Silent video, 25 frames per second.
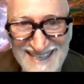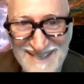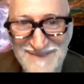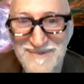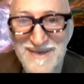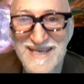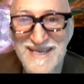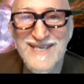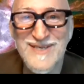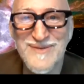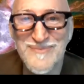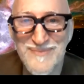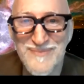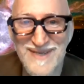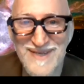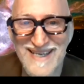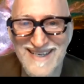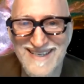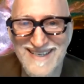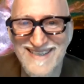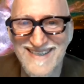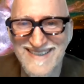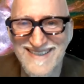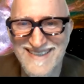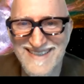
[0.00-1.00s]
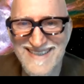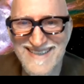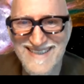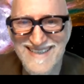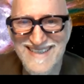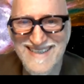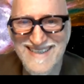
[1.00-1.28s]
Make it blatant.